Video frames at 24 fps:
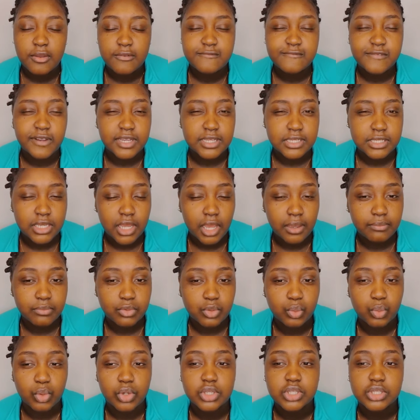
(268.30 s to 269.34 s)
find time
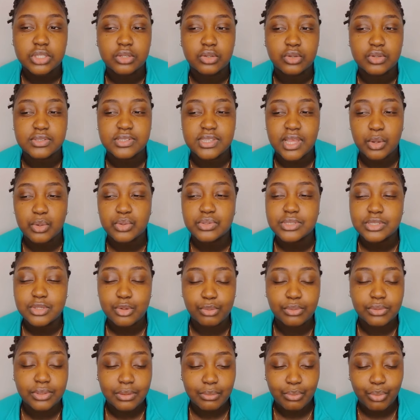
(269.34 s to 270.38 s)
to wash it, because that was the
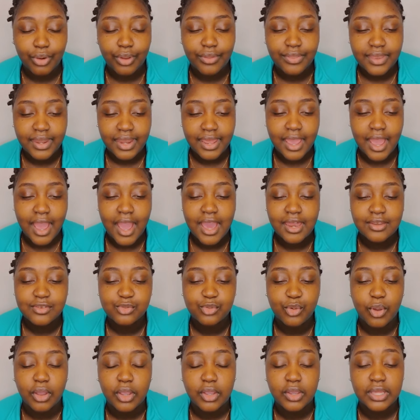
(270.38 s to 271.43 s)
only bra that I had,
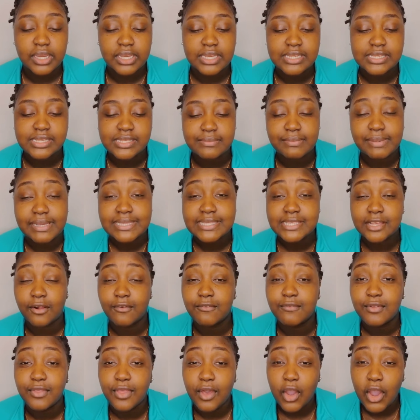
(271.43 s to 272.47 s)
so I couldn't see
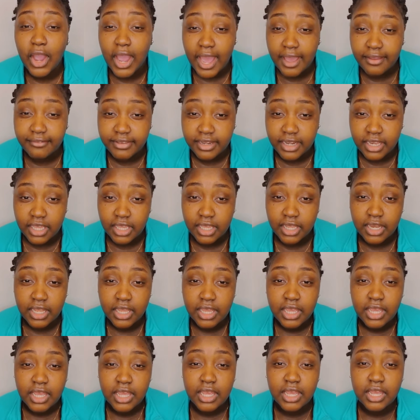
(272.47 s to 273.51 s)
myself without having it.
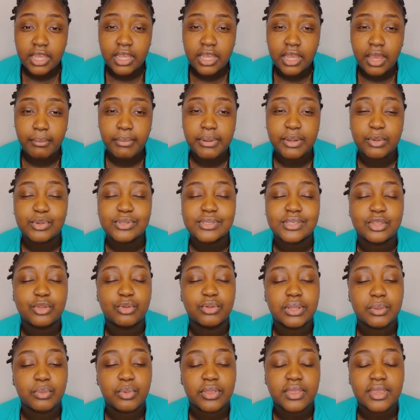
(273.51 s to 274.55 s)
I mean, it wasn't the
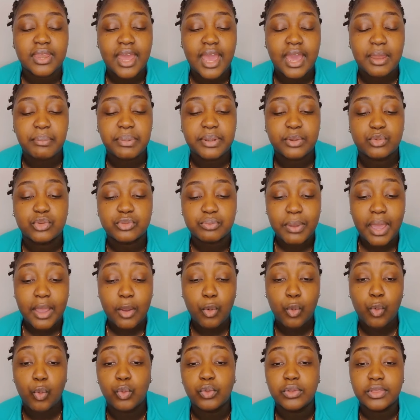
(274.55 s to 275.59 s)
only bra that I had, but it was my
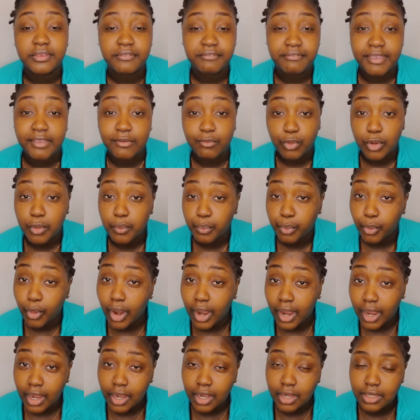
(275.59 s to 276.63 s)
only favorite
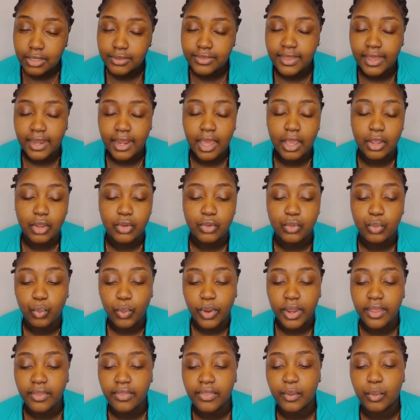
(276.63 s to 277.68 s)
bra that I could
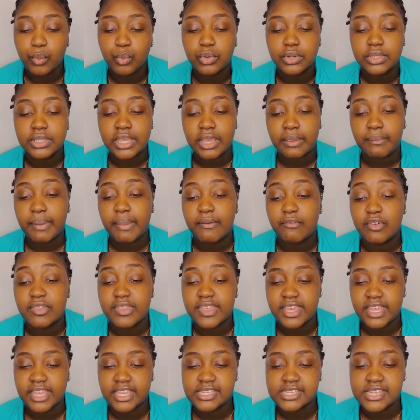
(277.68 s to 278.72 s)
wear that would keep
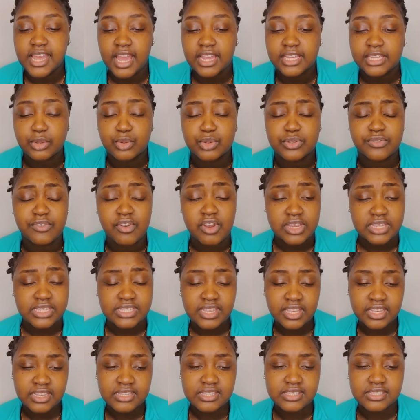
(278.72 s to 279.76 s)
everything intact. It was very
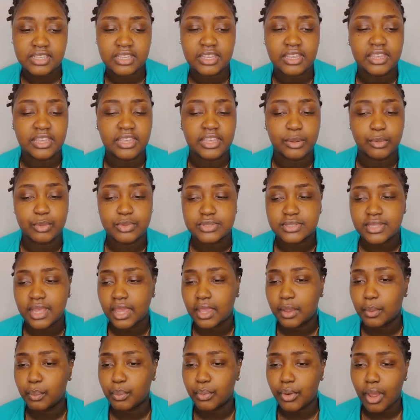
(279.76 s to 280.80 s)
sexy, it was
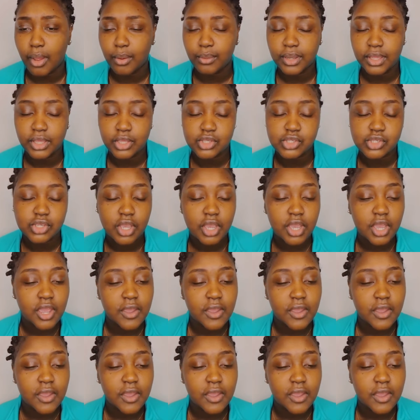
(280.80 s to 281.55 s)
like brownish.